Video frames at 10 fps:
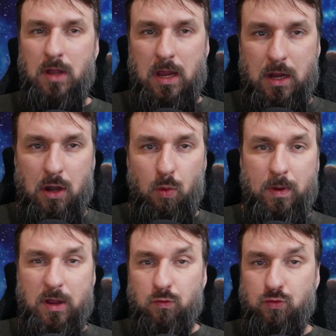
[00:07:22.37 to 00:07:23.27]
We
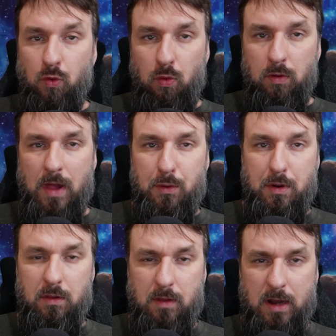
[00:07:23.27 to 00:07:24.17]
can rule out
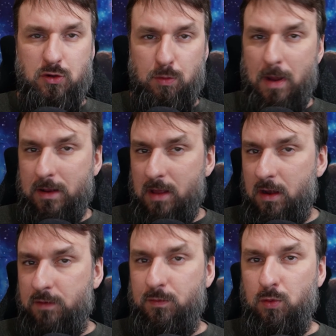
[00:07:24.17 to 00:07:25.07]

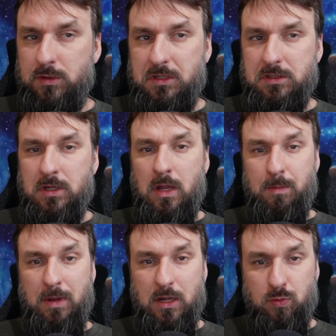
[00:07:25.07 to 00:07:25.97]
electromagnetic forces
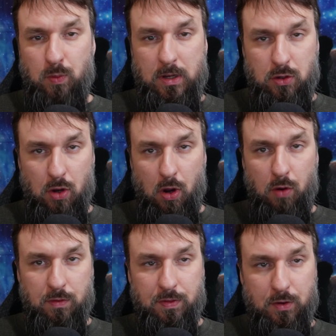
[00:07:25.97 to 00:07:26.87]
because we know
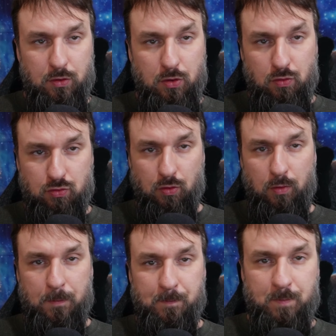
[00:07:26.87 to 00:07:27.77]
that they're
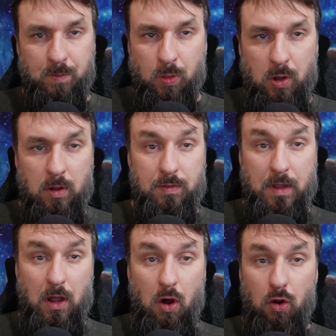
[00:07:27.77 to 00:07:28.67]
neutral.
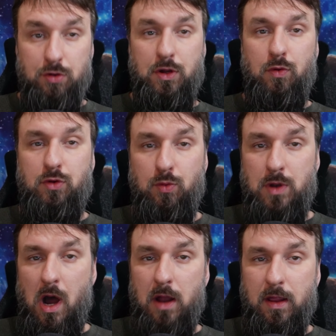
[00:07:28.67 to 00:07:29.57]
They also do
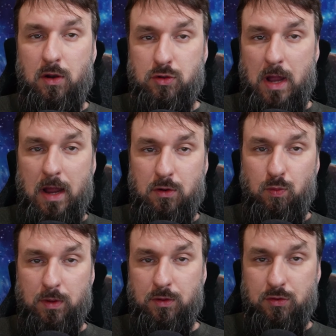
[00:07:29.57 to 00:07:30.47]
not interact
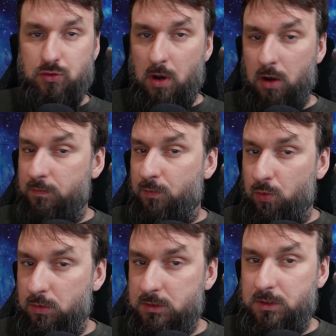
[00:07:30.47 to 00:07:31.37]
with the strong
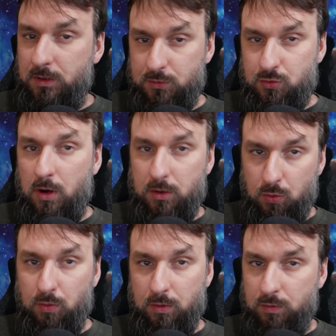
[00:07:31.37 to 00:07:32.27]
force, the strong
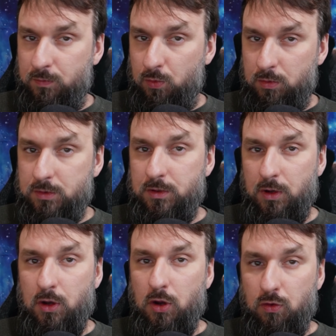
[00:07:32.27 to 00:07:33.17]
nuclear force,
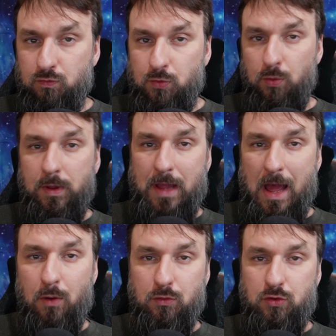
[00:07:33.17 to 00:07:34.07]
ruling
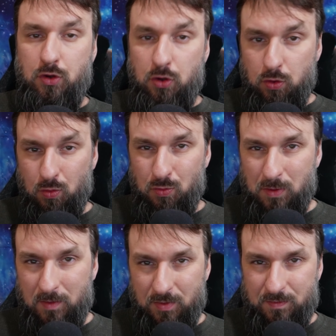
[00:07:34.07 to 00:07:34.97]
out 2
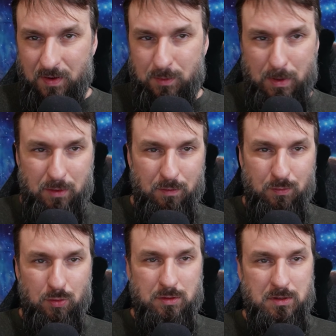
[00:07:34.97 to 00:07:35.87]
of the fundamental
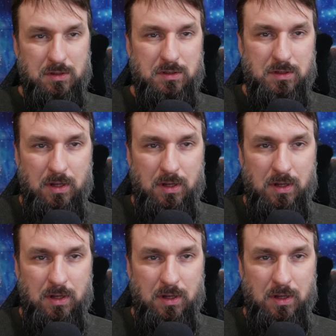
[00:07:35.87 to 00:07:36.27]
forces.